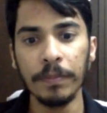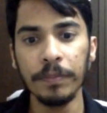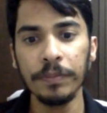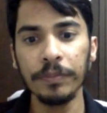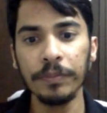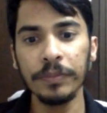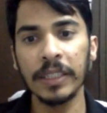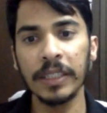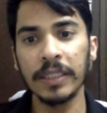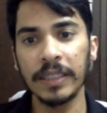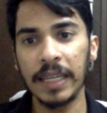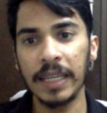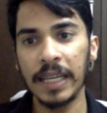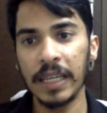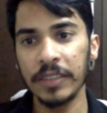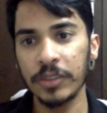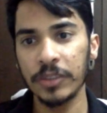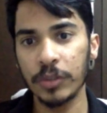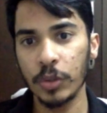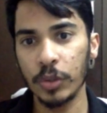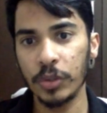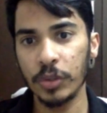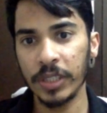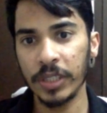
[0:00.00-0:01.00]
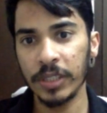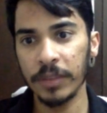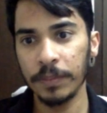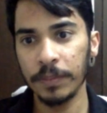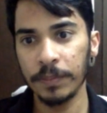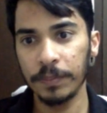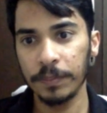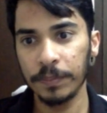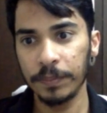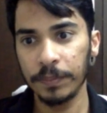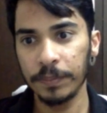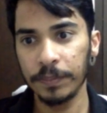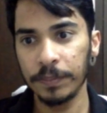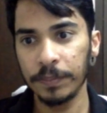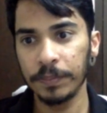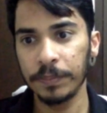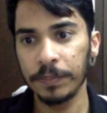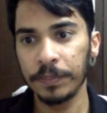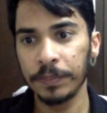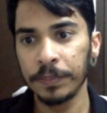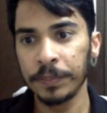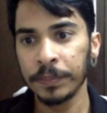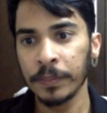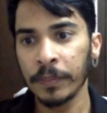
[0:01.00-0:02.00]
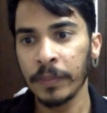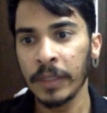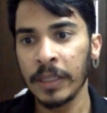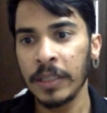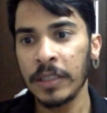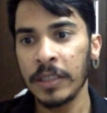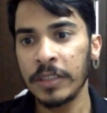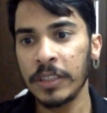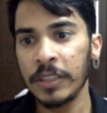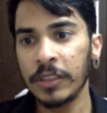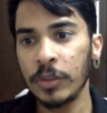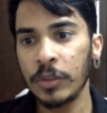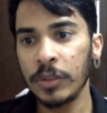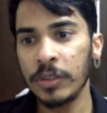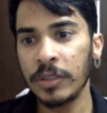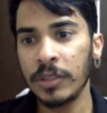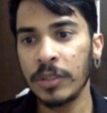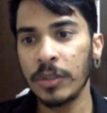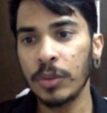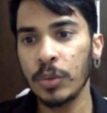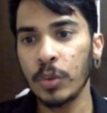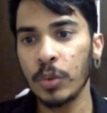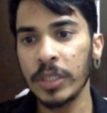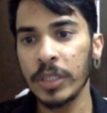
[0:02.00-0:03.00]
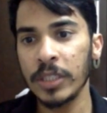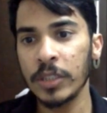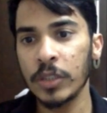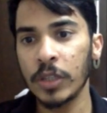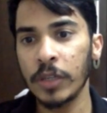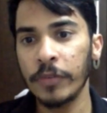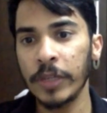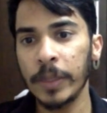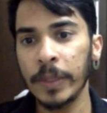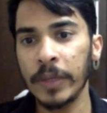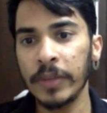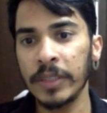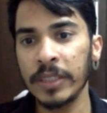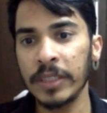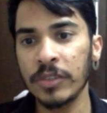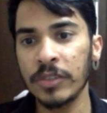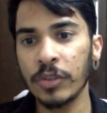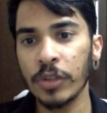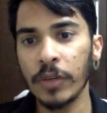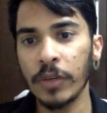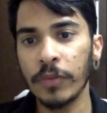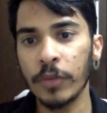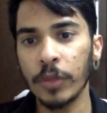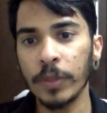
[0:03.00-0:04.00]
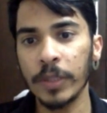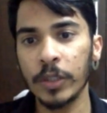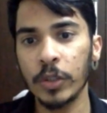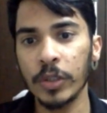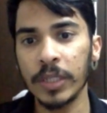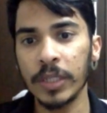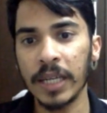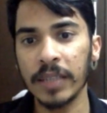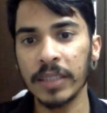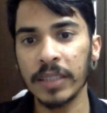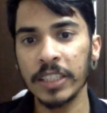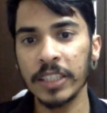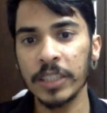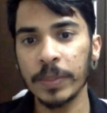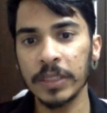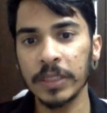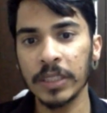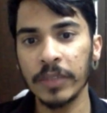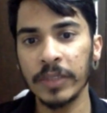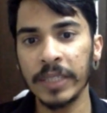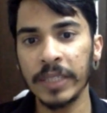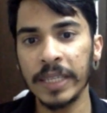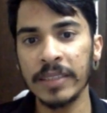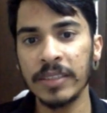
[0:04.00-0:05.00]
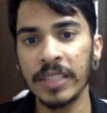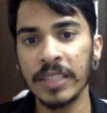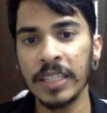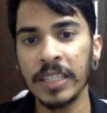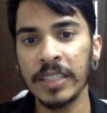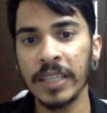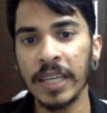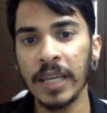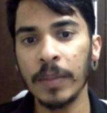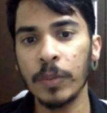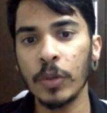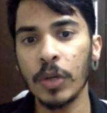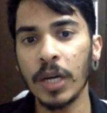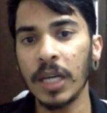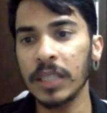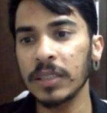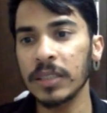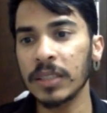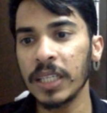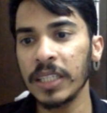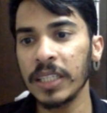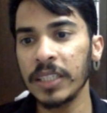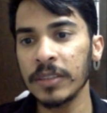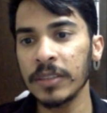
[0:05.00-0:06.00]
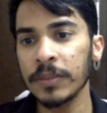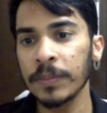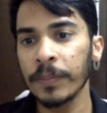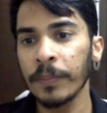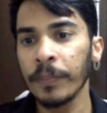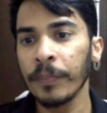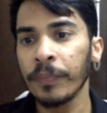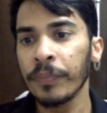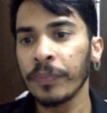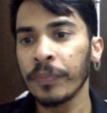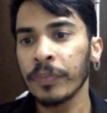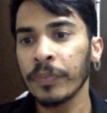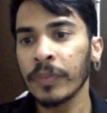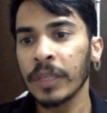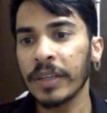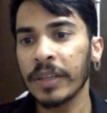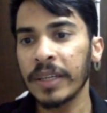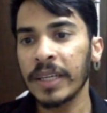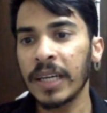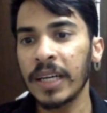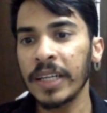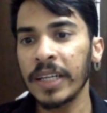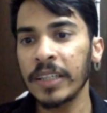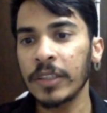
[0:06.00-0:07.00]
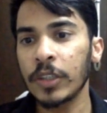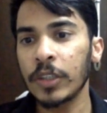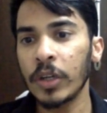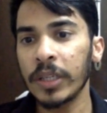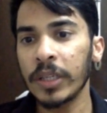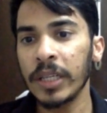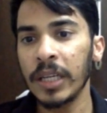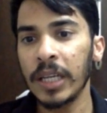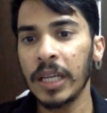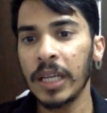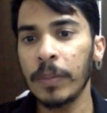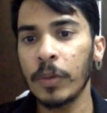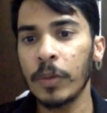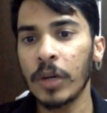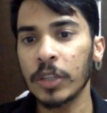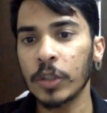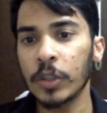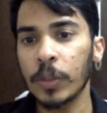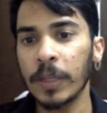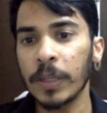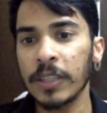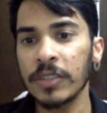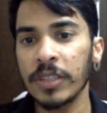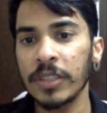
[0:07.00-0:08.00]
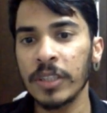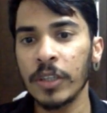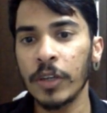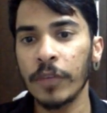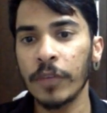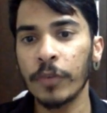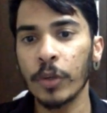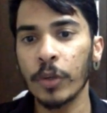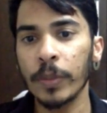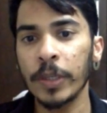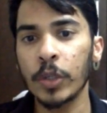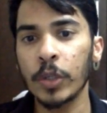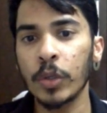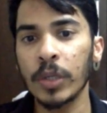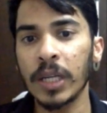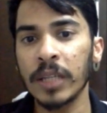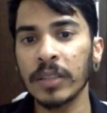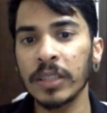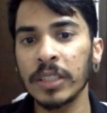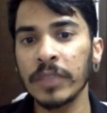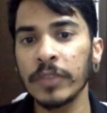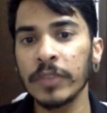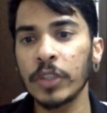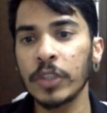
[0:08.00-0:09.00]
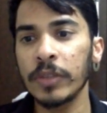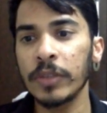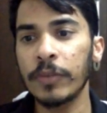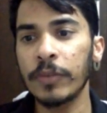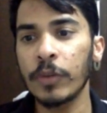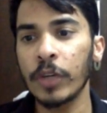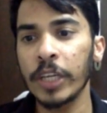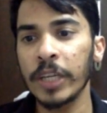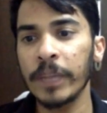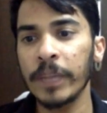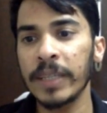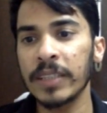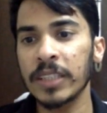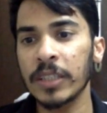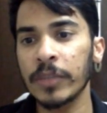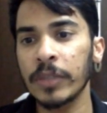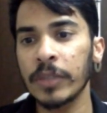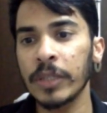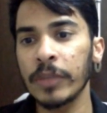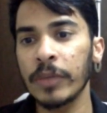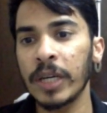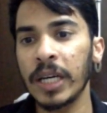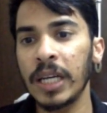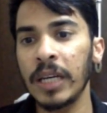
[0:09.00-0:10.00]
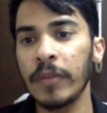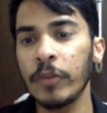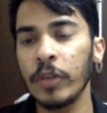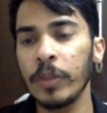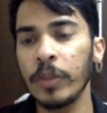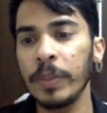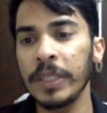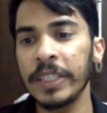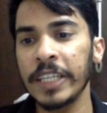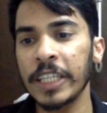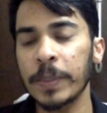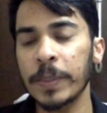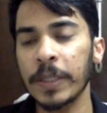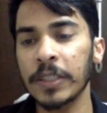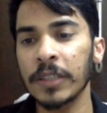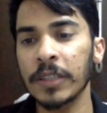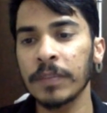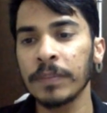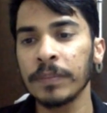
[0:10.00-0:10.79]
In the last question, 62 years old female with history of rheumatoid arthritis person with end-stage elbow arthritis. Regarding total elbow arthroplasty of rheumatoid arthritis, which of the following men survival would be expected?